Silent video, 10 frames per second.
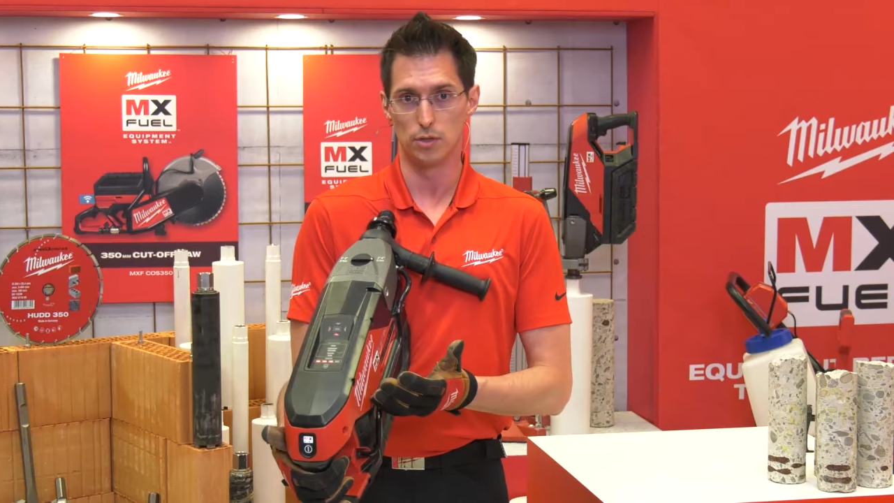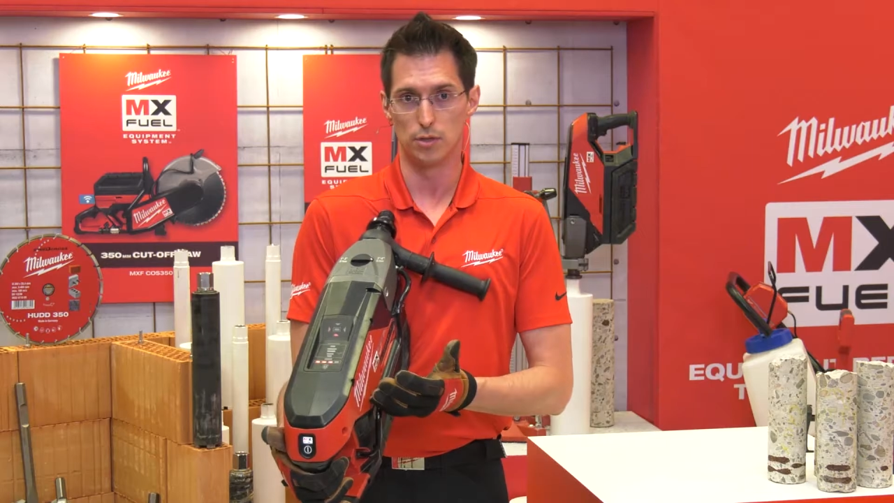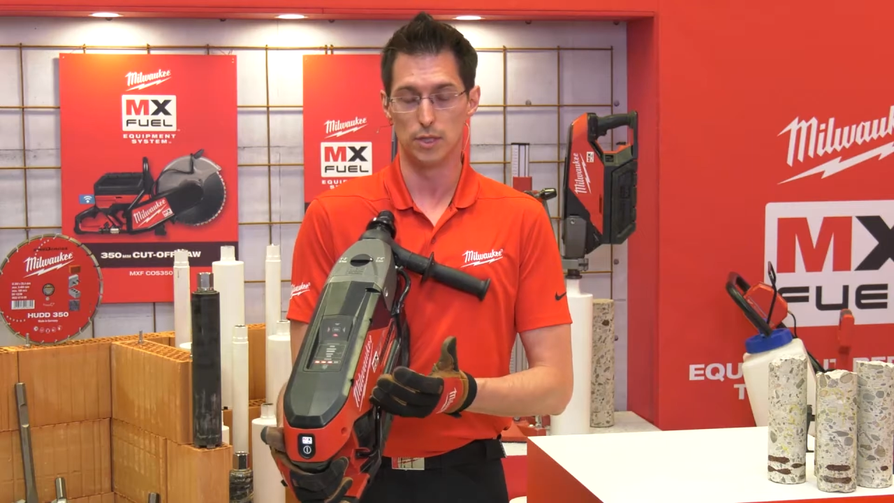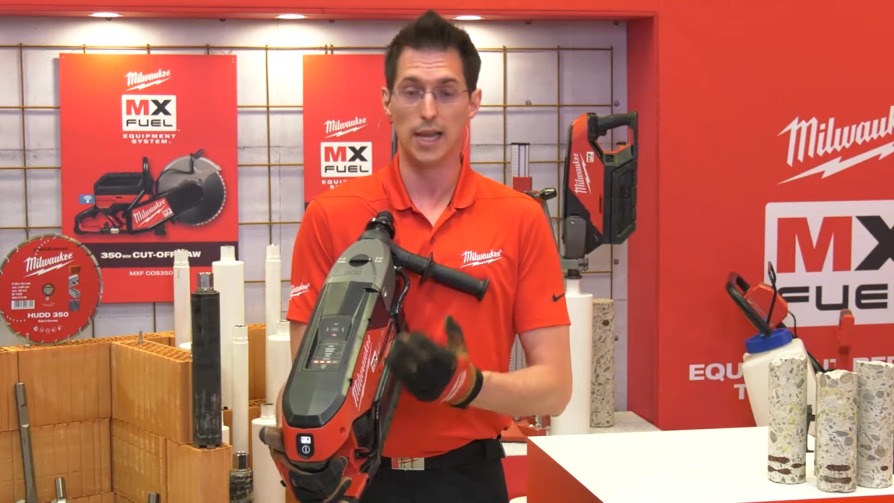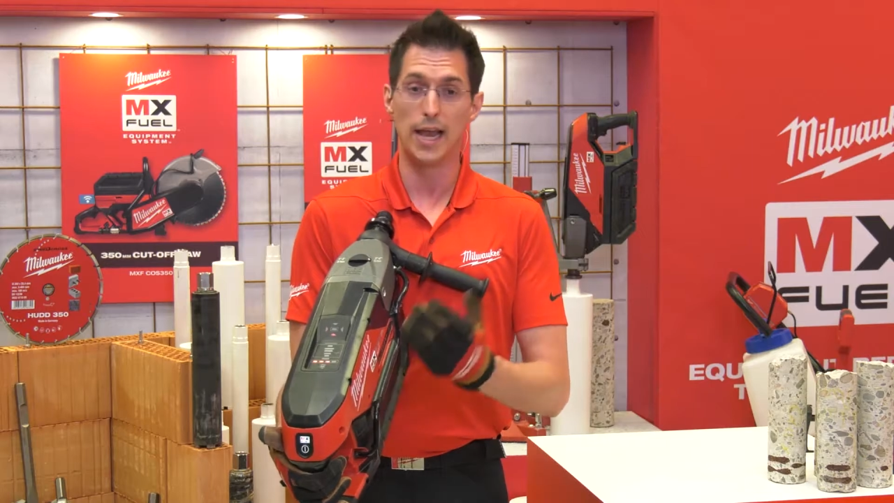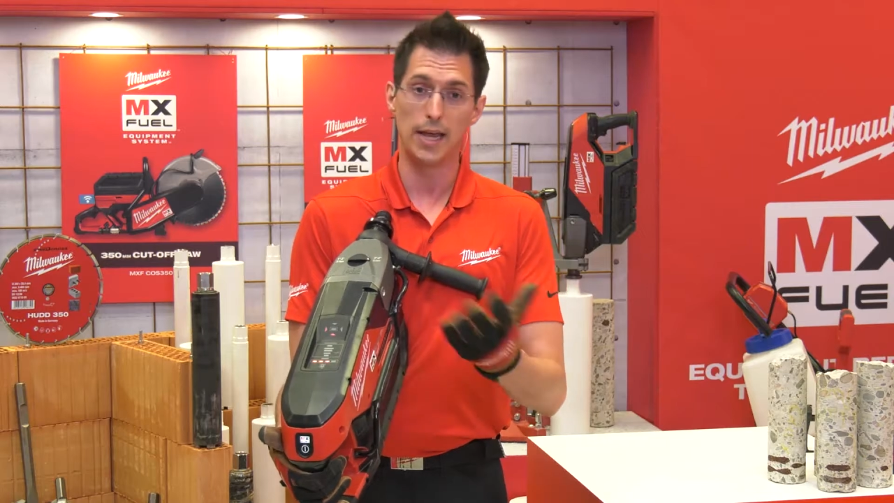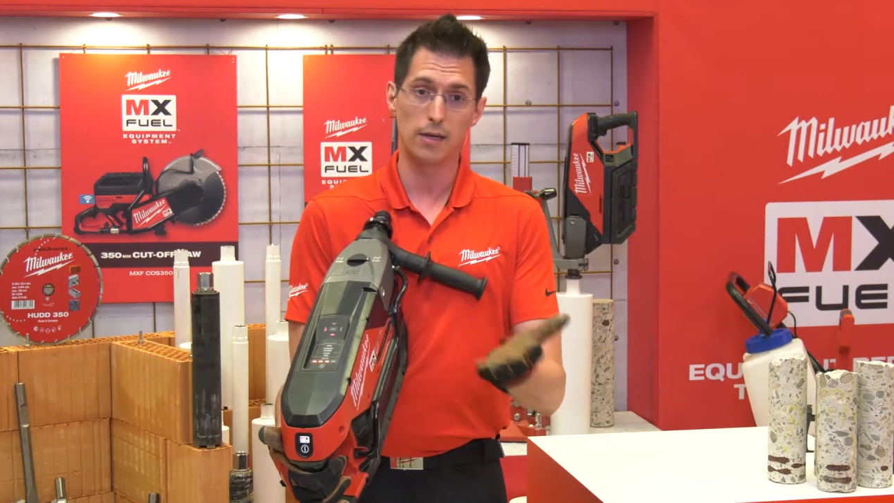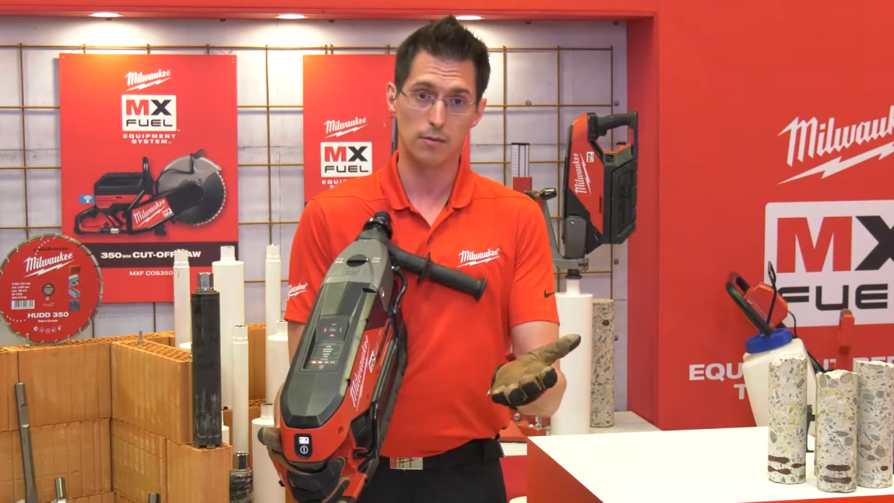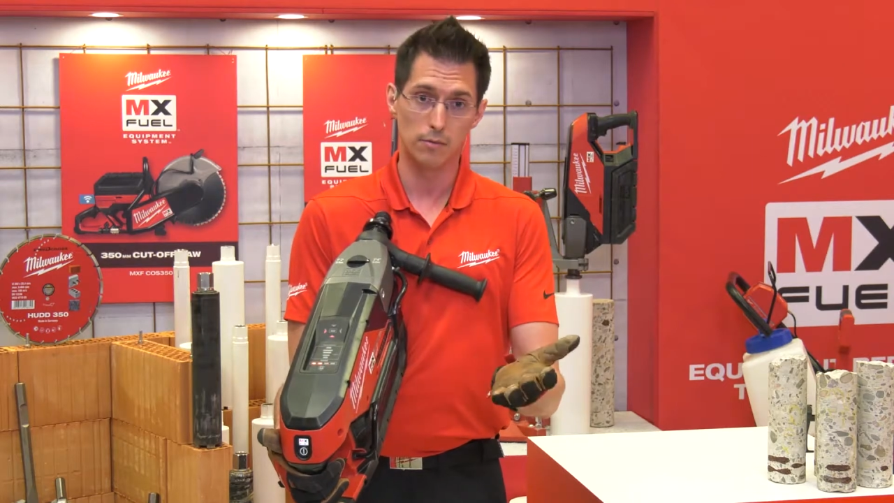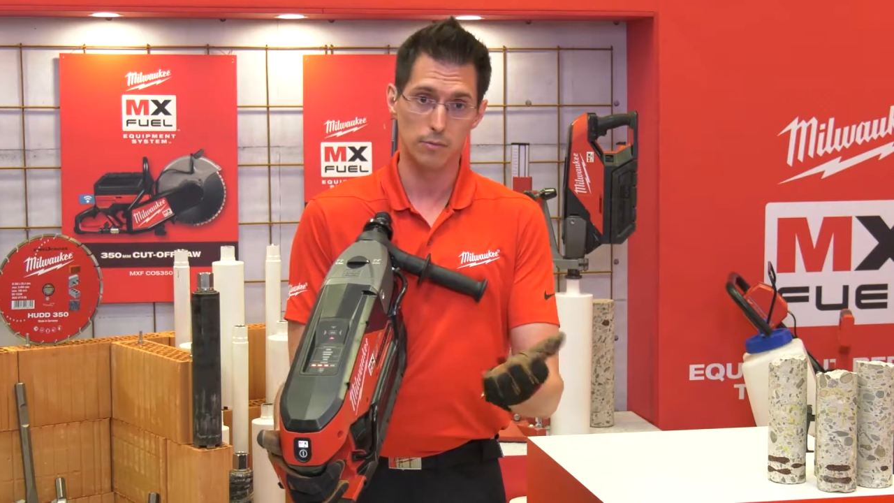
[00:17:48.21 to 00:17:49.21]
The
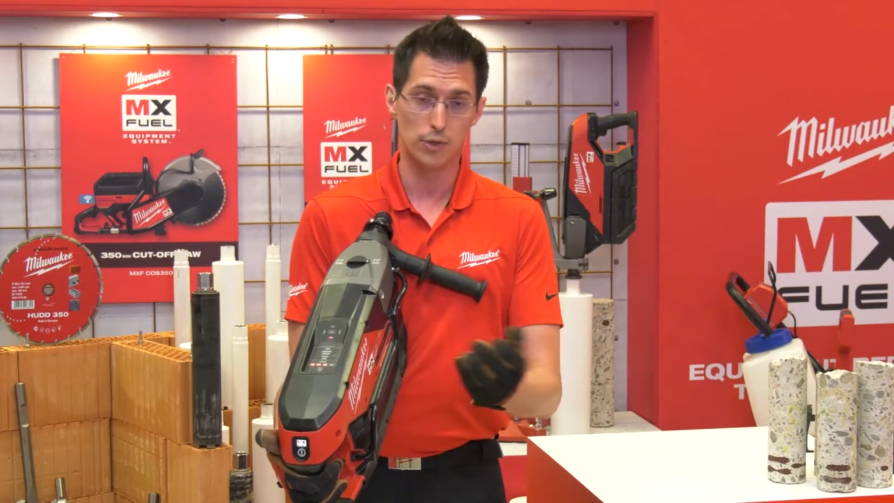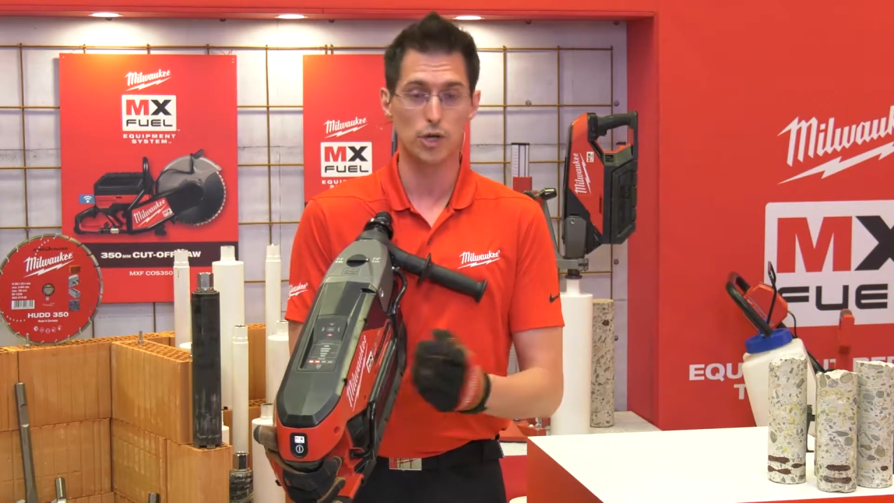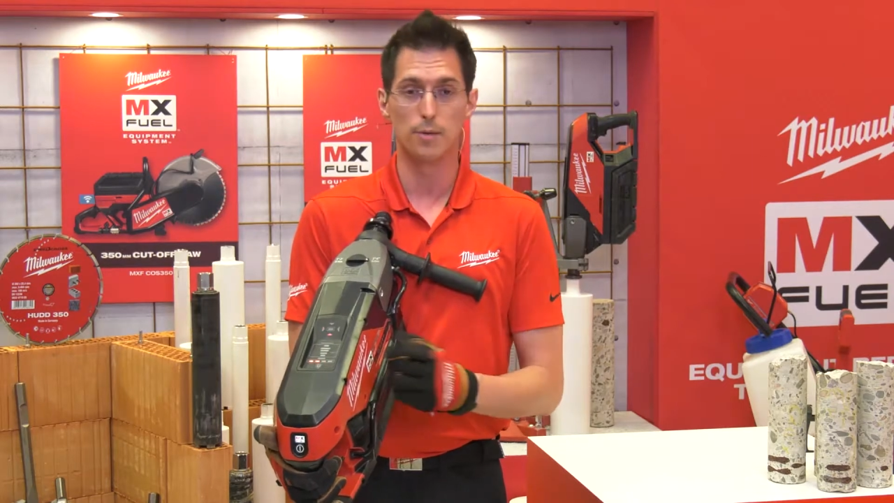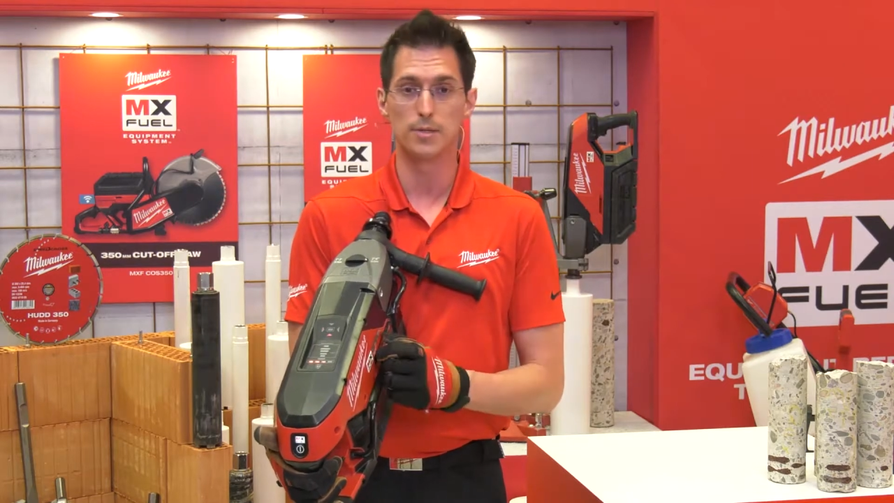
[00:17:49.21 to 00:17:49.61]
light, which comes